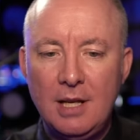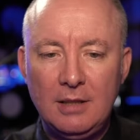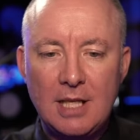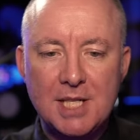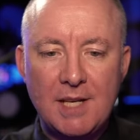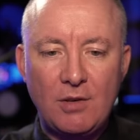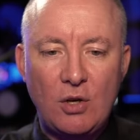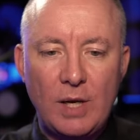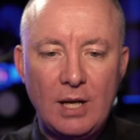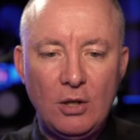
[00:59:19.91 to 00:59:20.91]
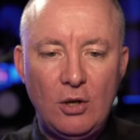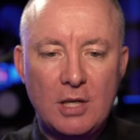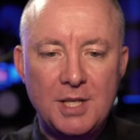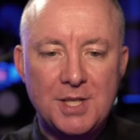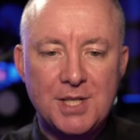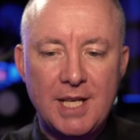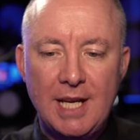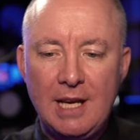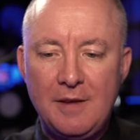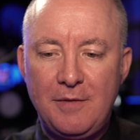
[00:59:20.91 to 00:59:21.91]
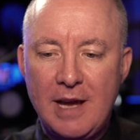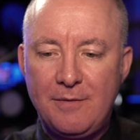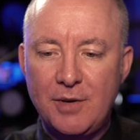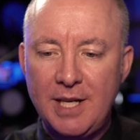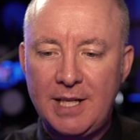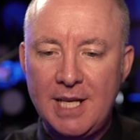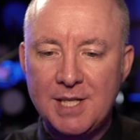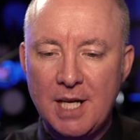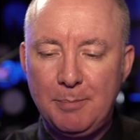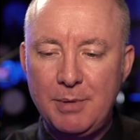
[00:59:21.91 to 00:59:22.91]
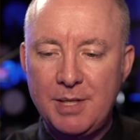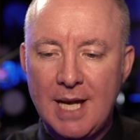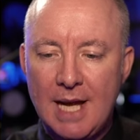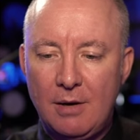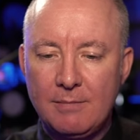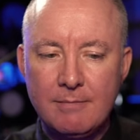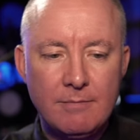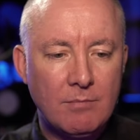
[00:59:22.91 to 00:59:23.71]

Let's have a quick look and see if everything is up and down.